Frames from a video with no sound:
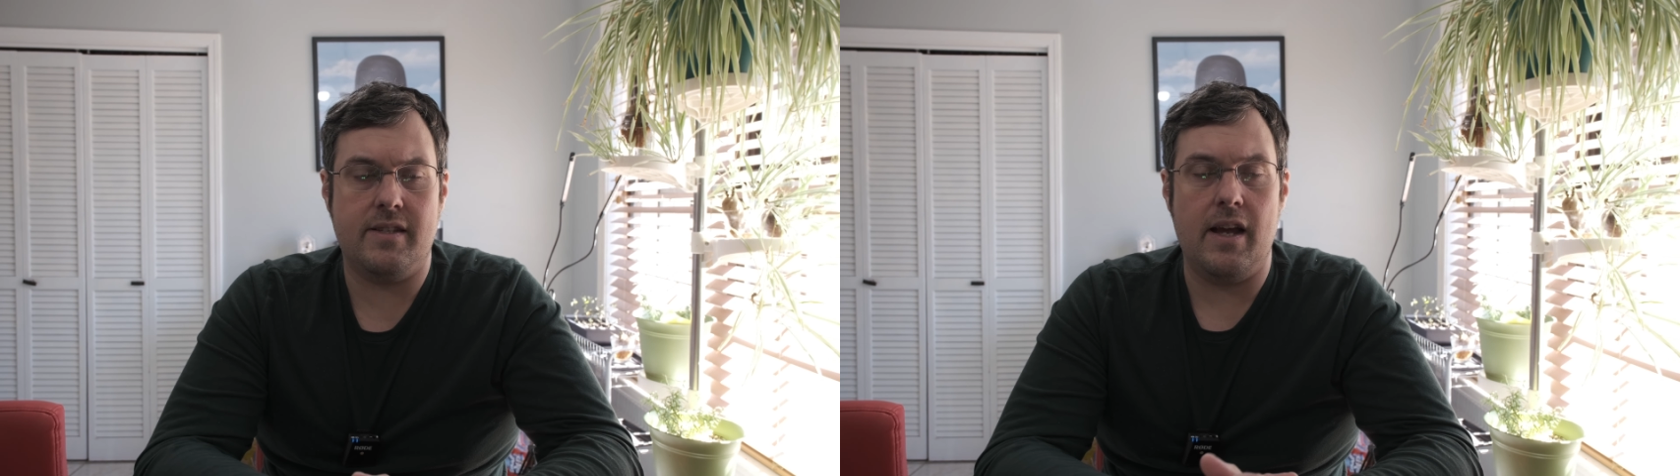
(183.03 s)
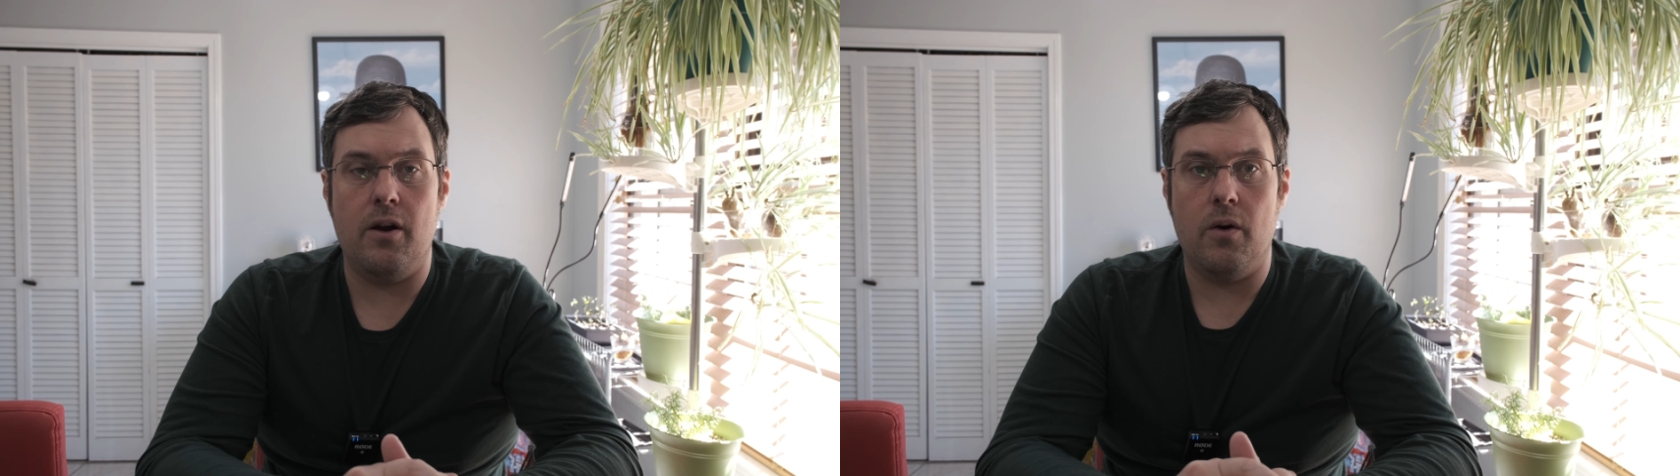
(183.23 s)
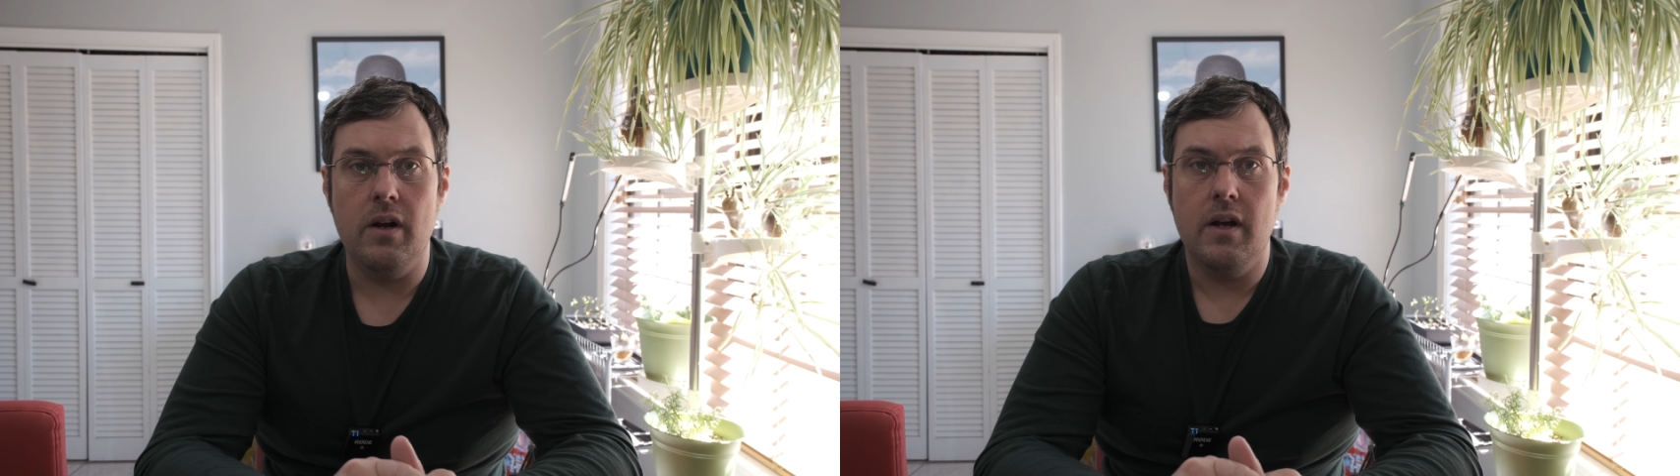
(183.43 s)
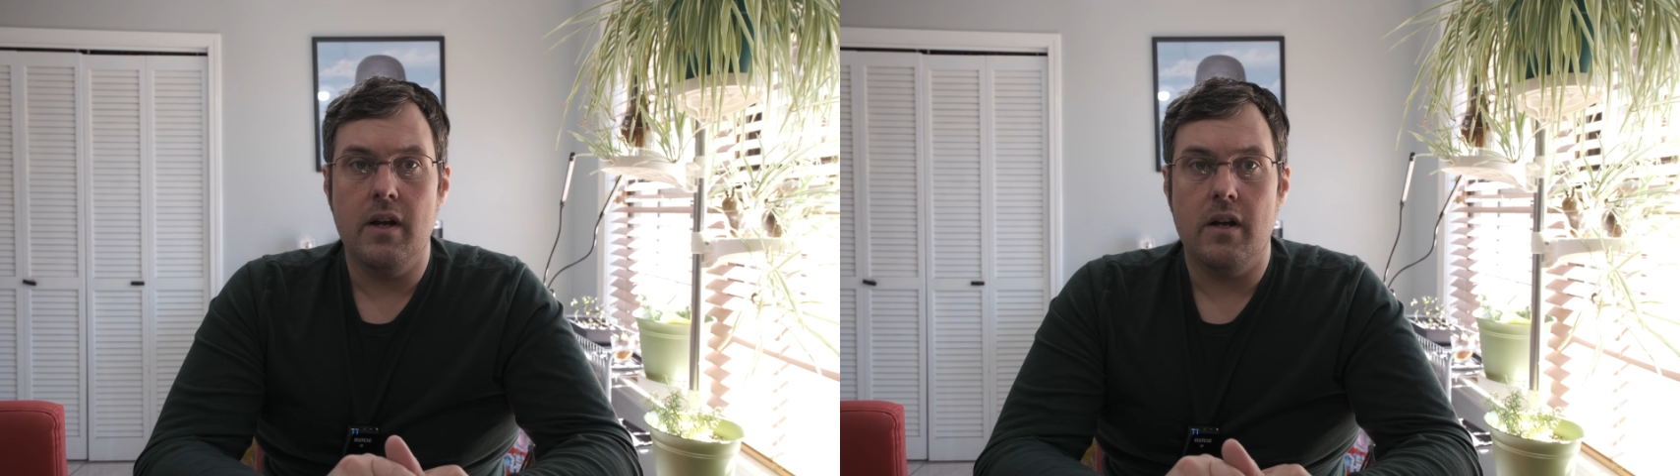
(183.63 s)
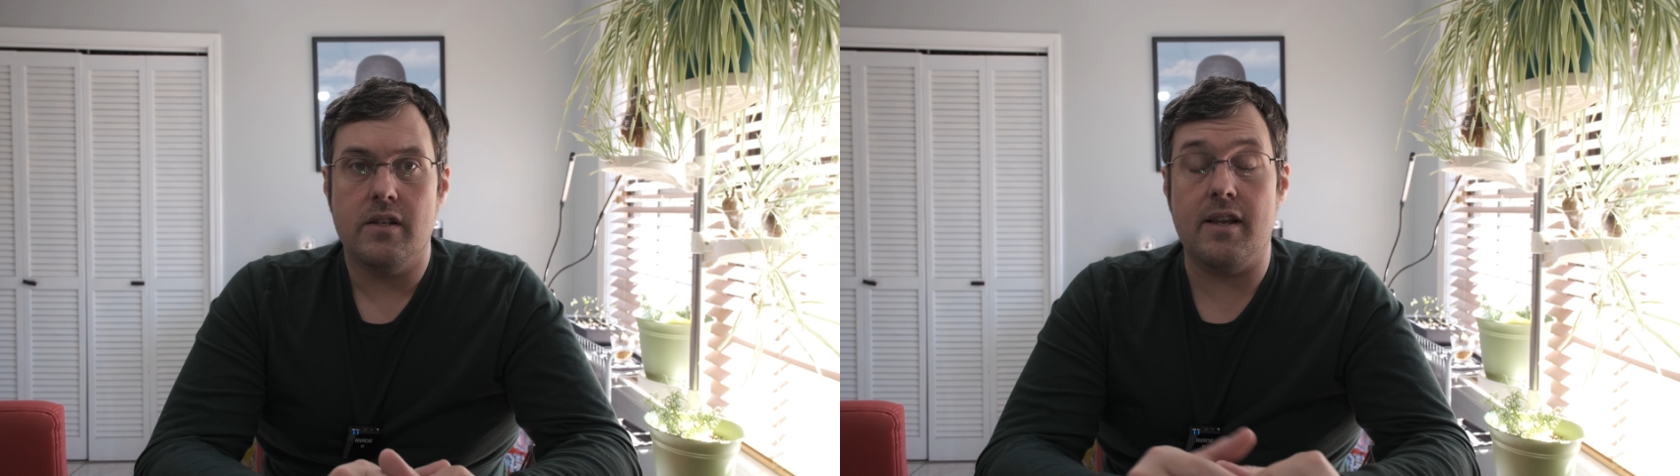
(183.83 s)
So
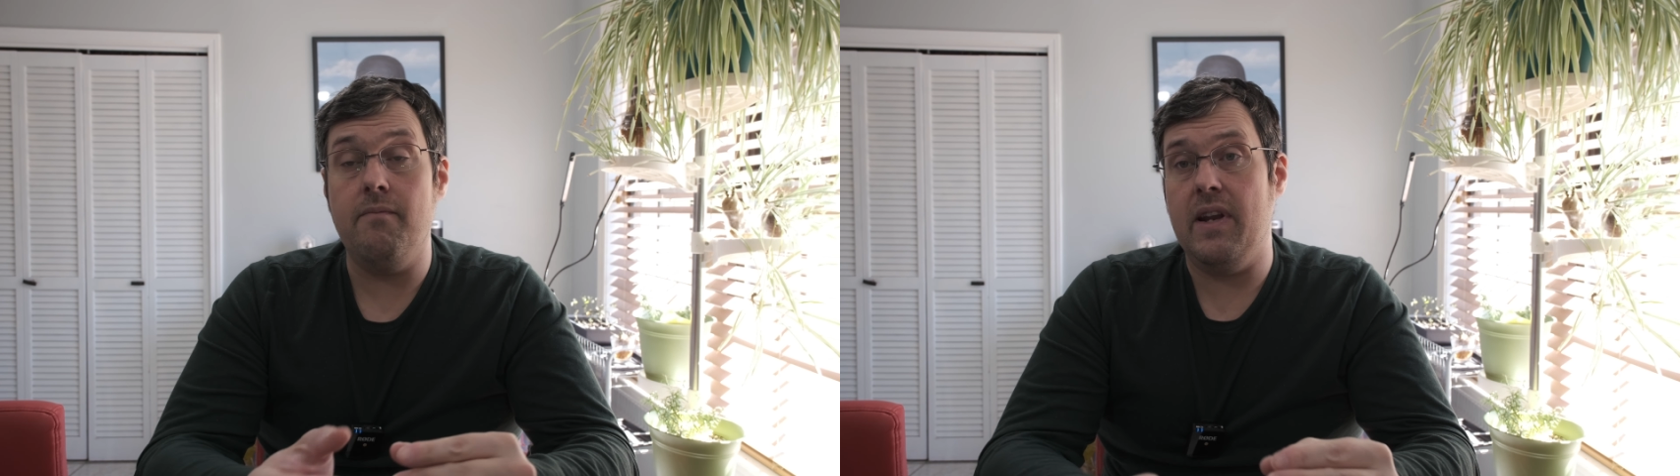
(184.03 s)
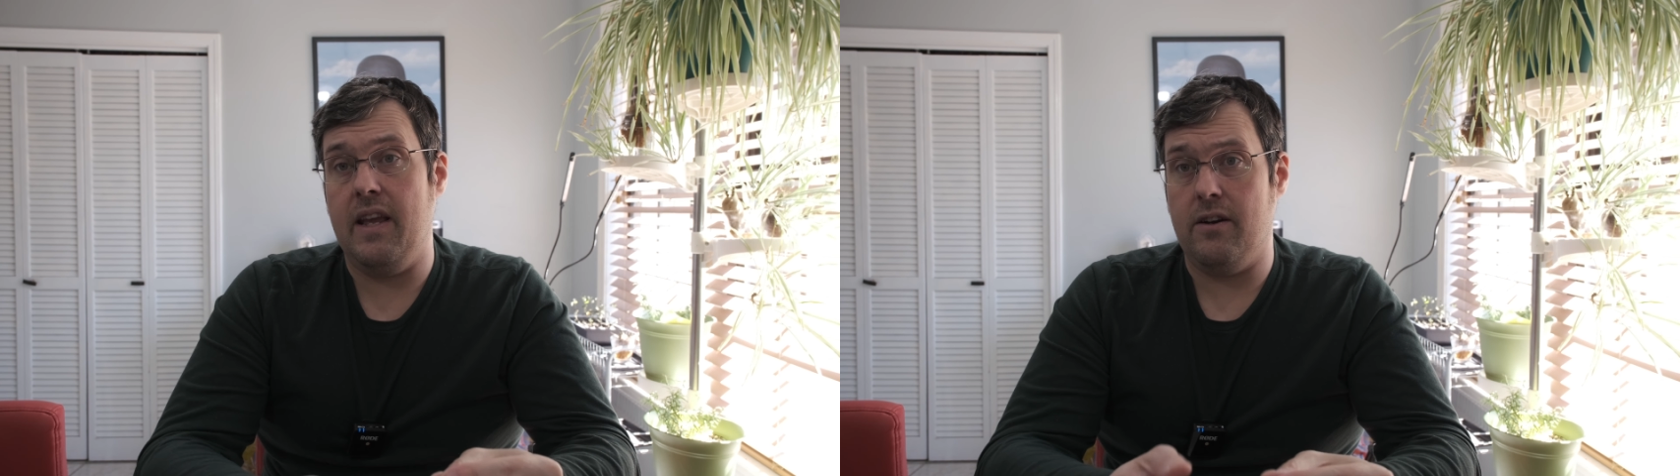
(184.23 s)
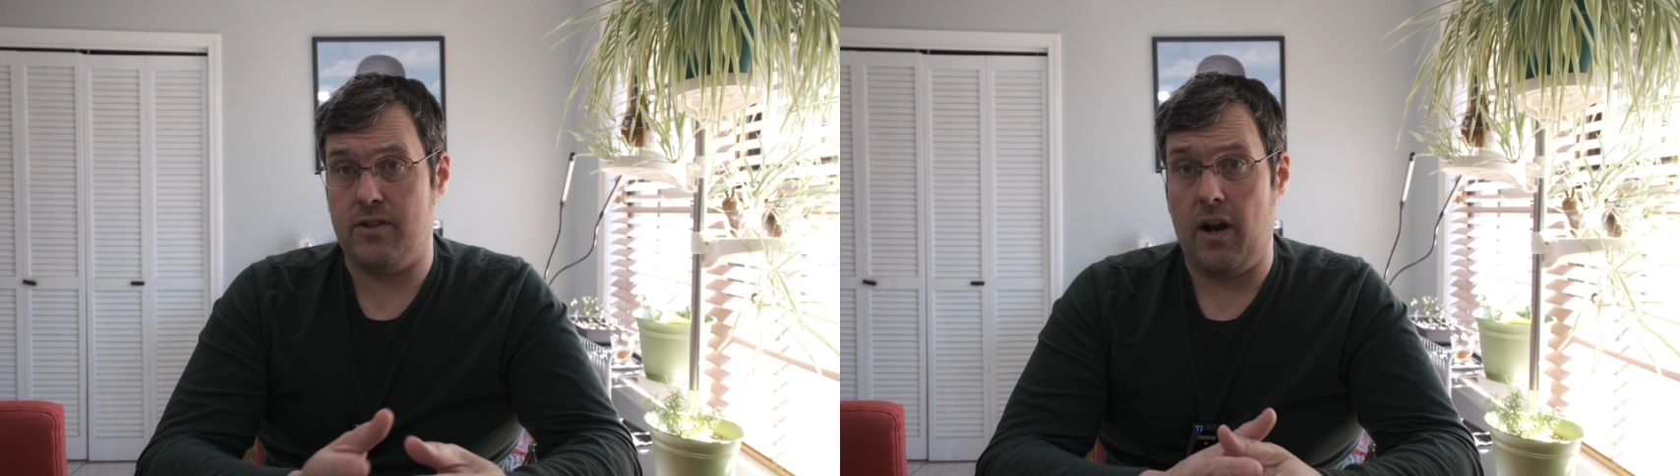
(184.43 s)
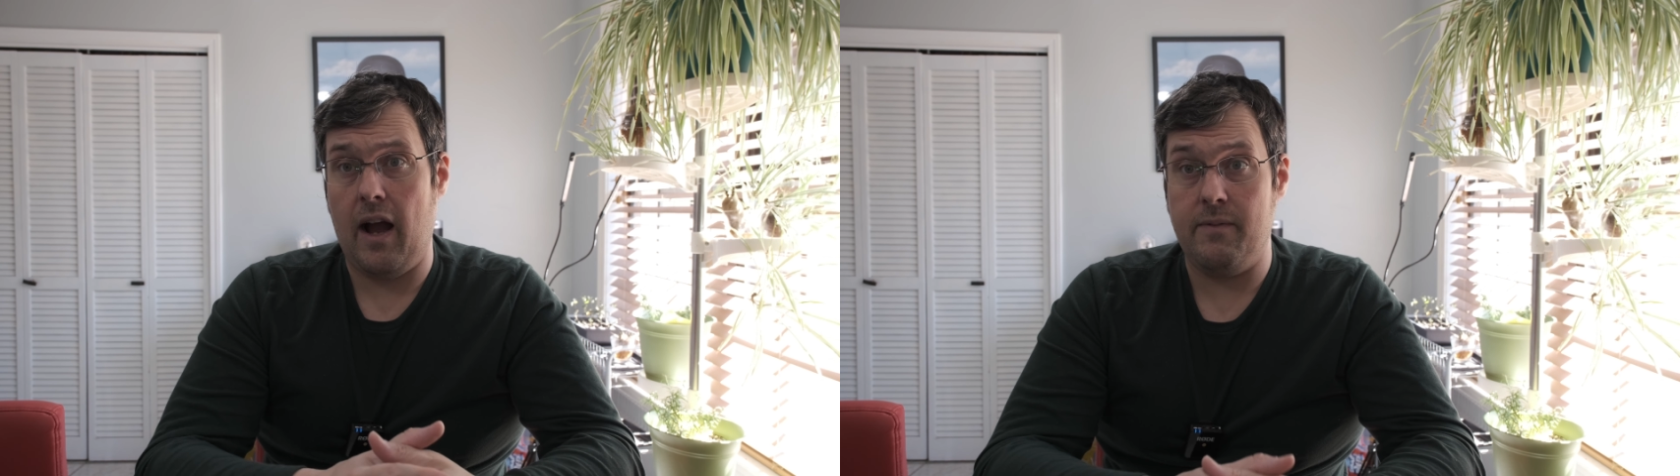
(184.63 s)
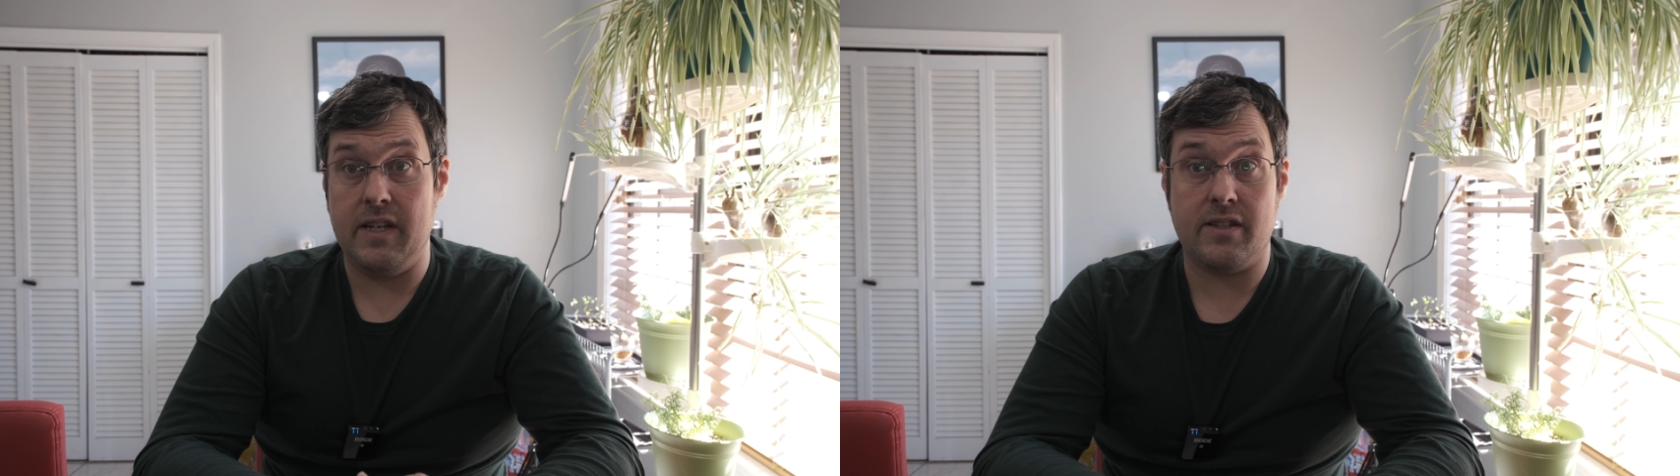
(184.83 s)
some videos are
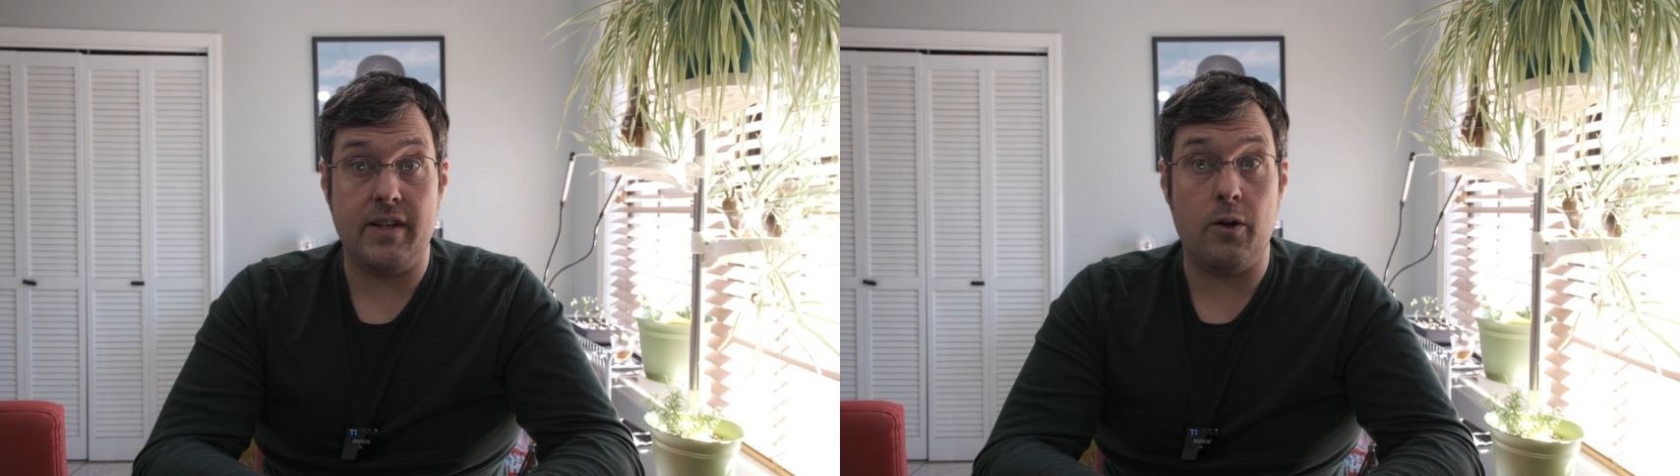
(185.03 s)
obviously